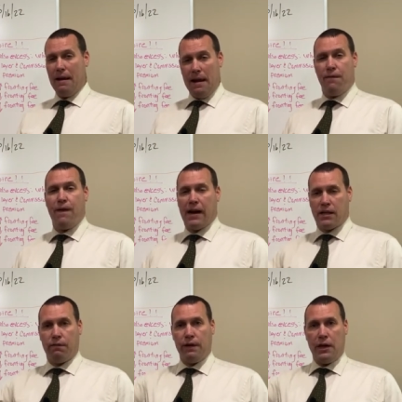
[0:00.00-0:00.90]

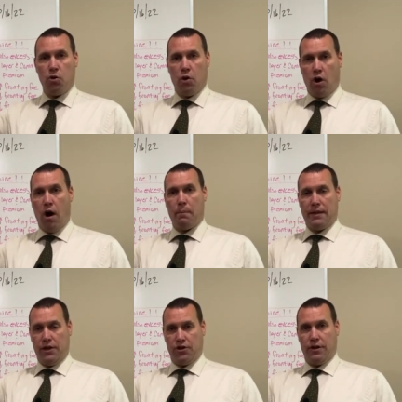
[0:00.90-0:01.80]
effectively do a
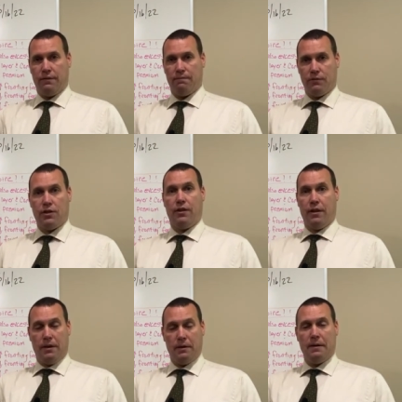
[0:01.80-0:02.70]
competition to
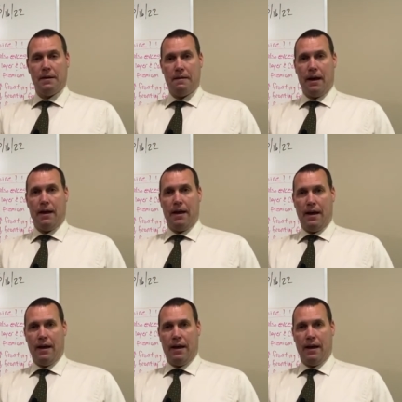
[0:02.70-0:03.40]
the uh,